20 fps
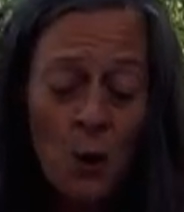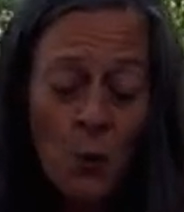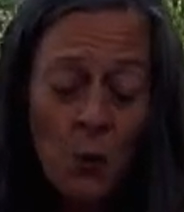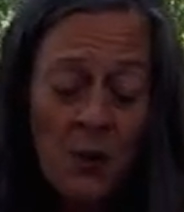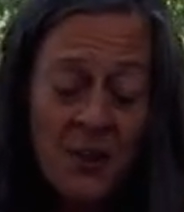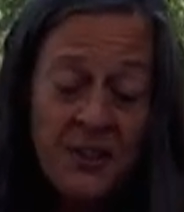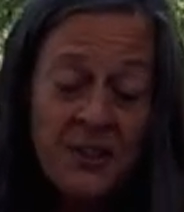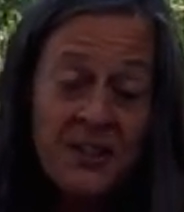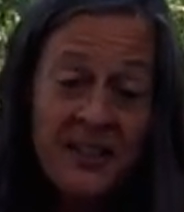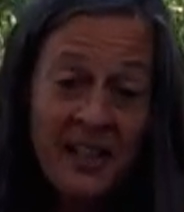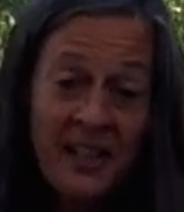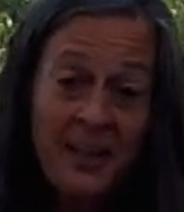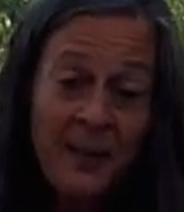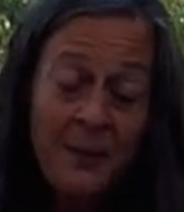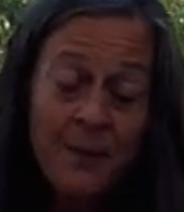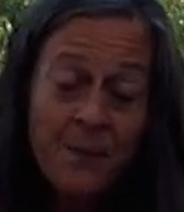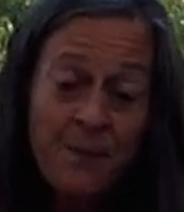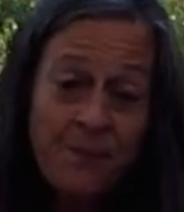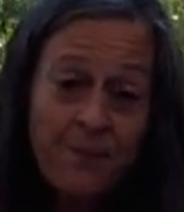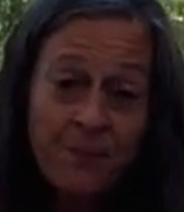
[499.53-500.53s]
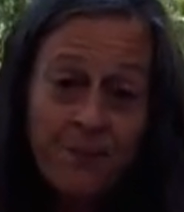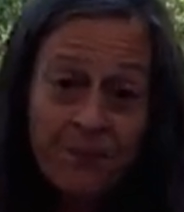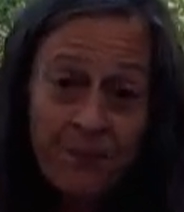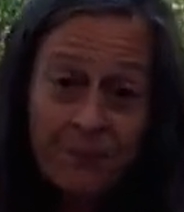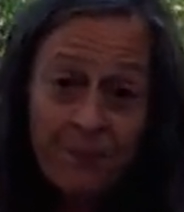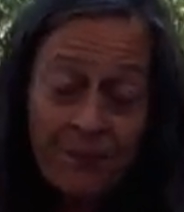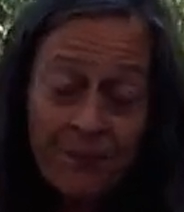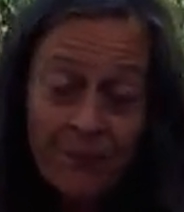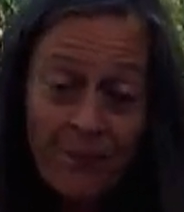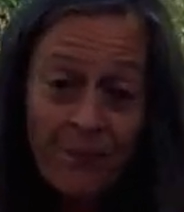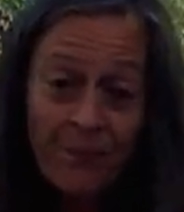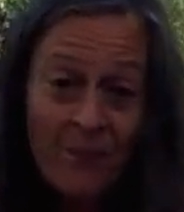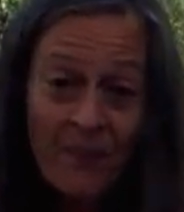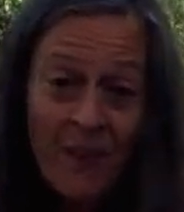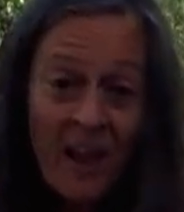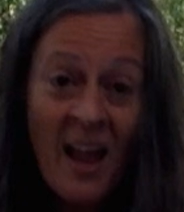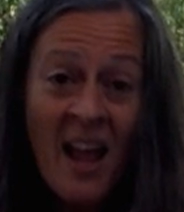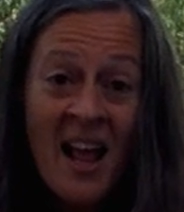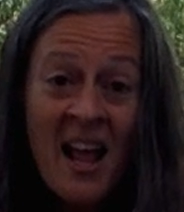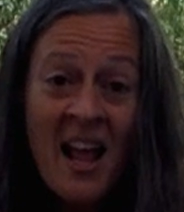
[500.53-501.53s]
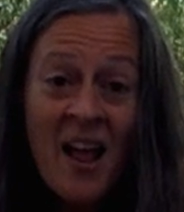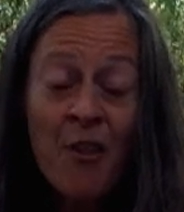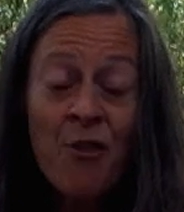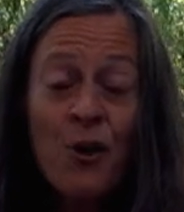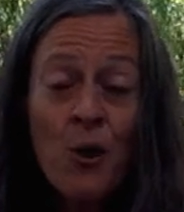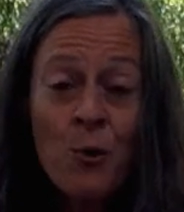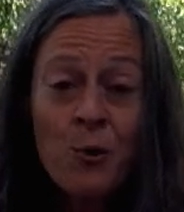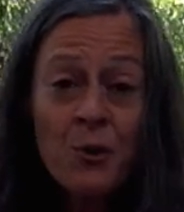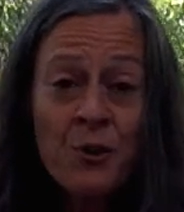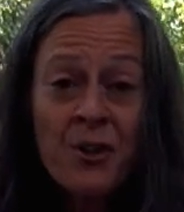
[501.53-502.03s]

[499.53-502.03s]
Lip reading: Well, see, those